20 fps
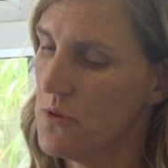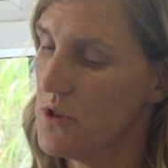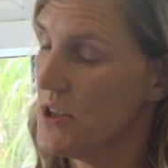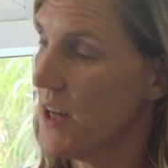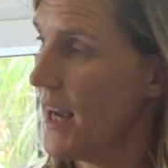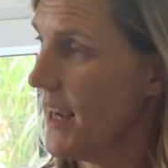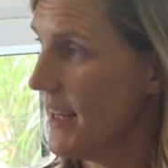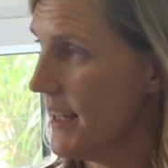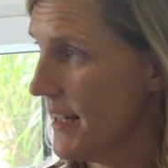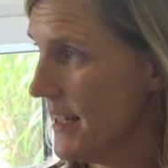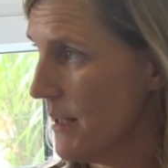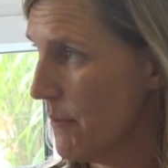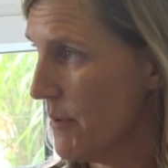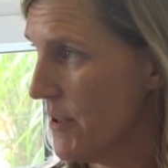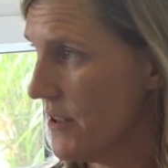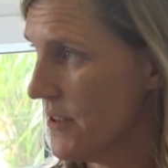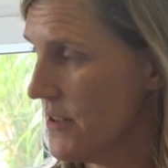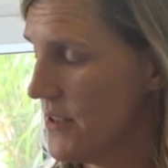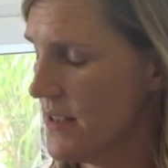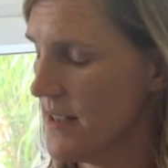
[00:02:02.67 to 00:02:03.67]
JAK
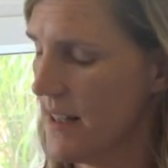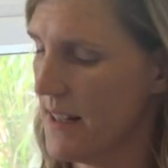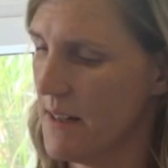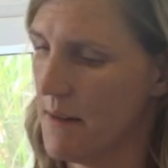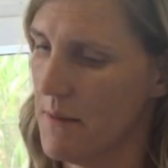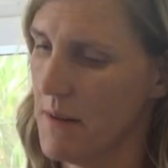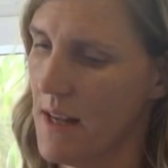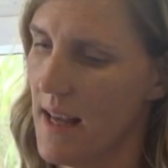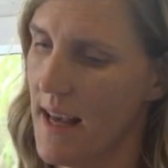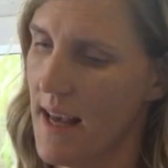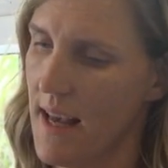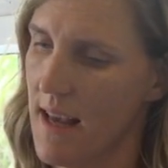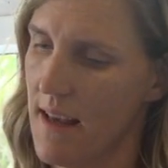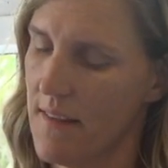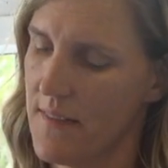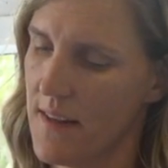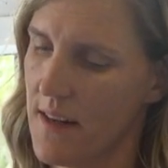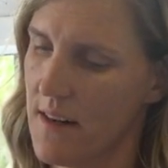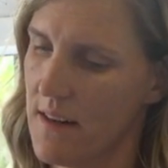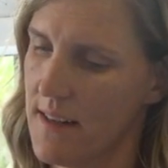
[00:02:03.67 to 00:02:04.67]
inhibitors
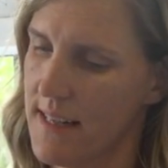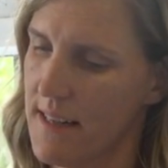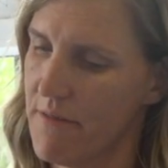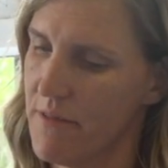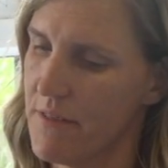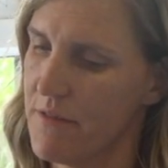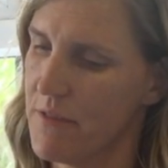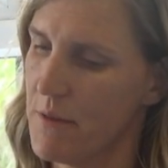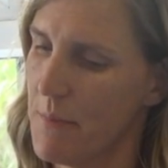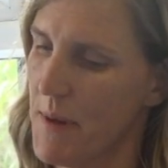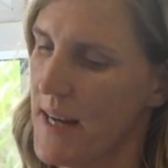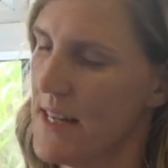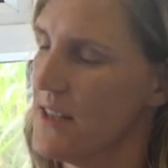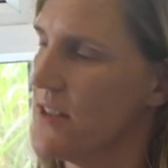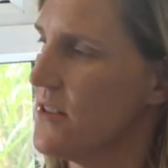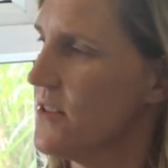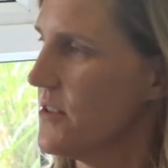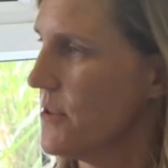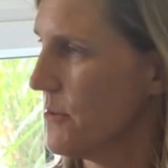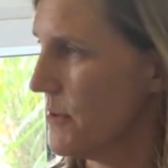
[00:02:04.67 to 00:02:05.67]
that are given for
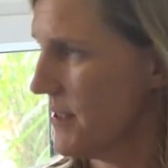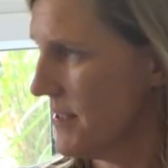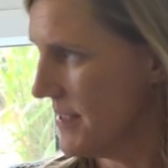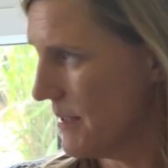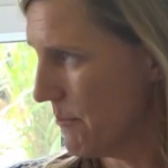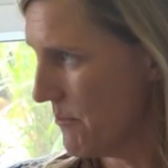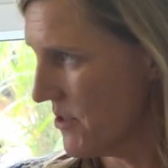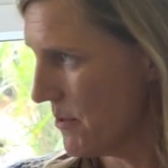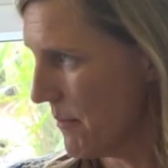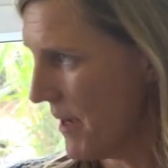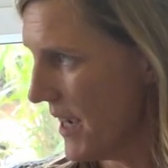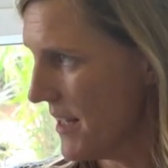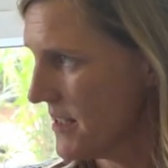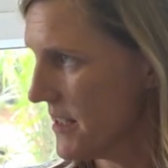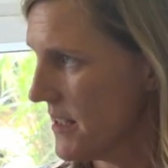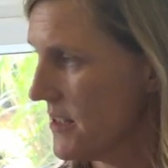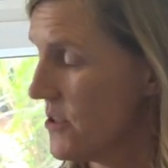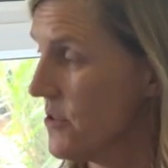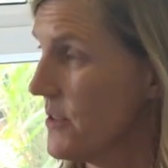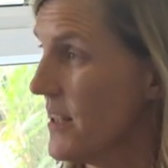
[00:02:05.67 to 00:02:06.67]
patients who are
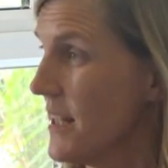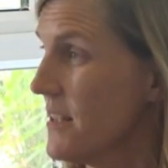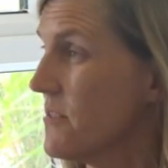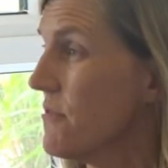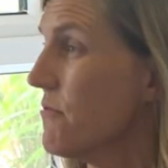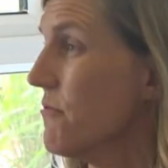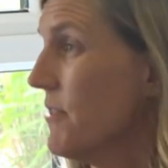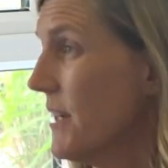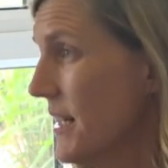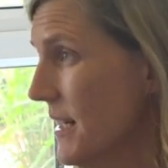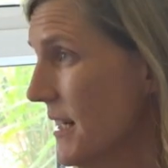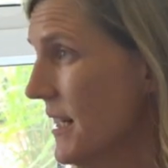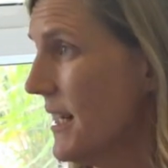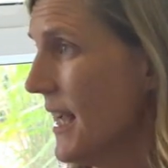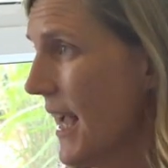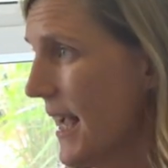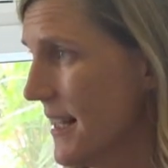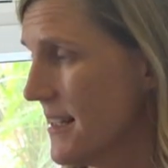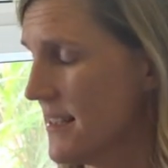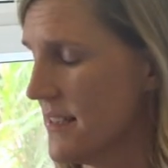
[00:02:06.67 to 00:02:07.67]
symptomatic, so that's really
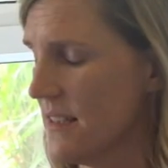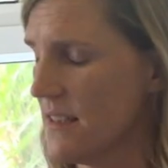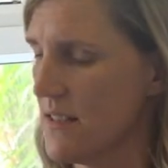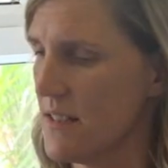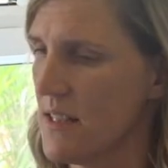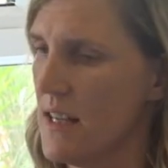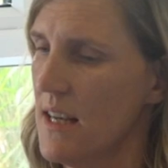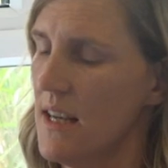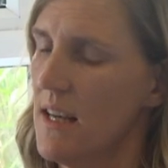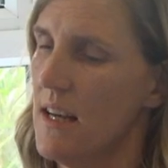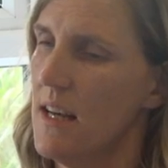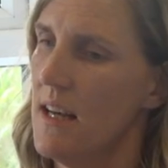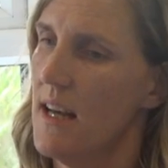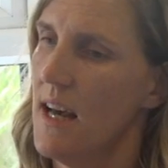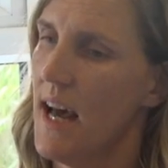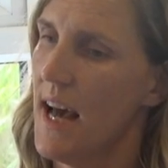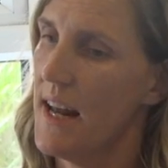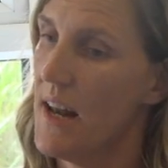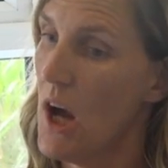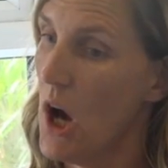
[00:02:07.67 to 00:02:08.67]
excellent.
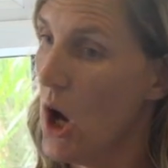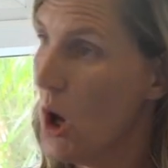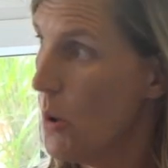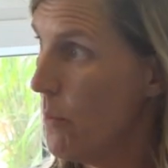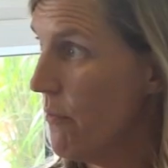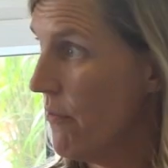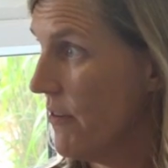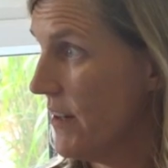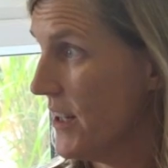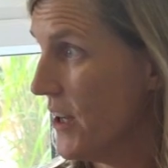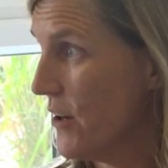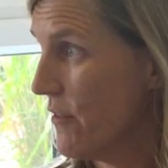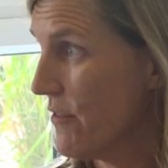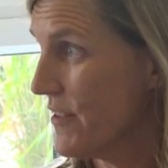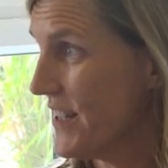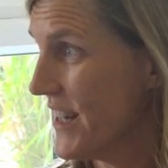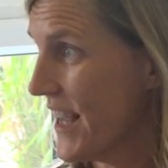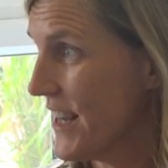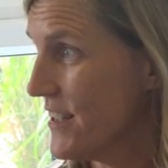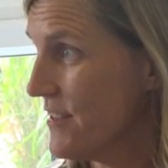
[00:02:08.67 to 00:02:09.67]
And hopefully over
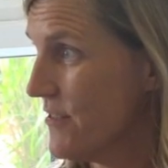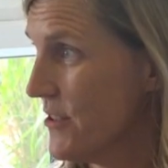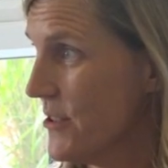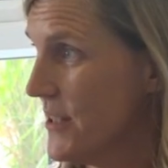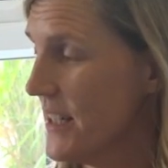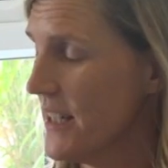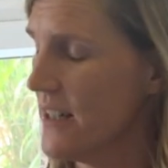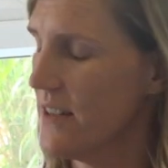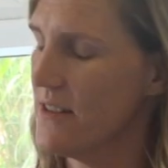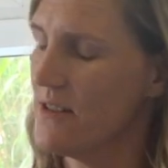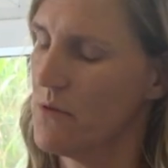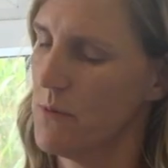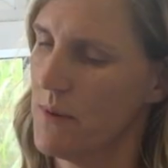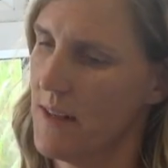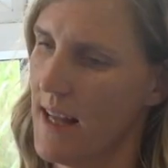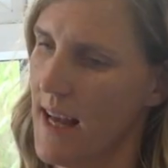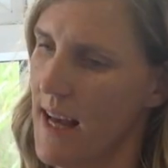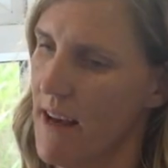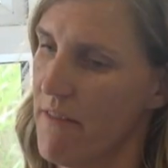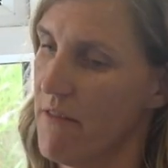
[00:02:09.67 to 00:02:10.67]
the next few years,
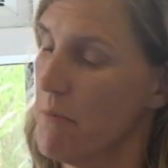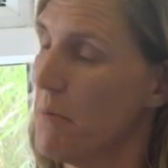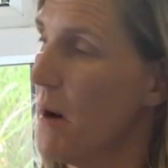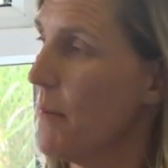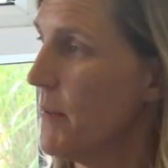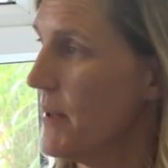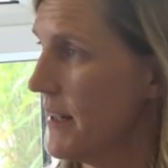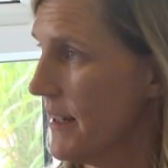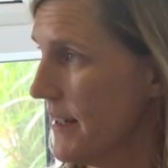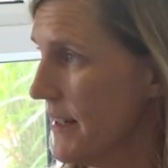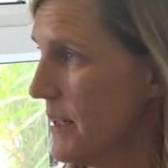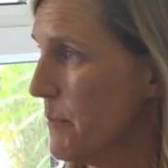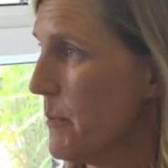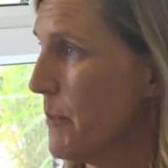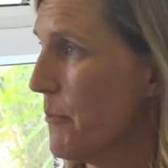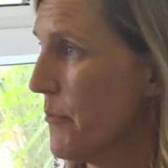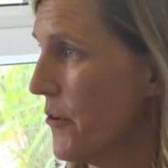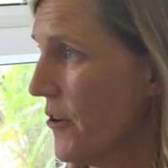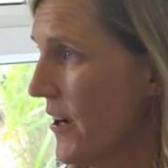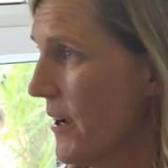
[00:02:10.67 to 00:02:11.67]
we'll have momelotinib
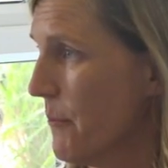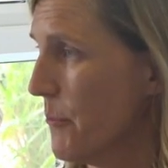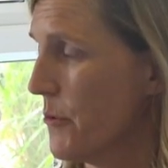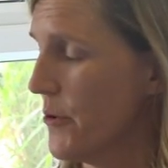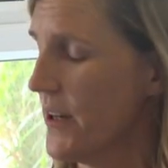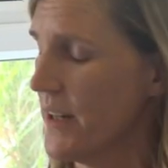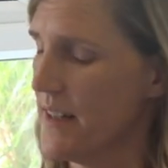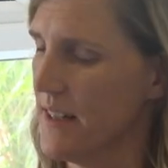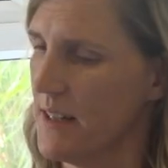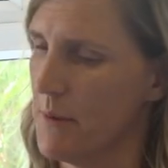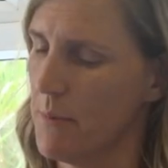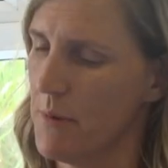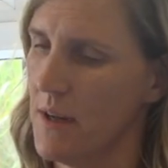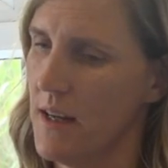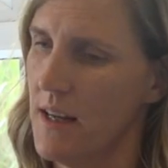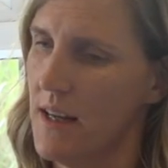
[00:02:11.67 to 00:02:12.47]
and pacritinib.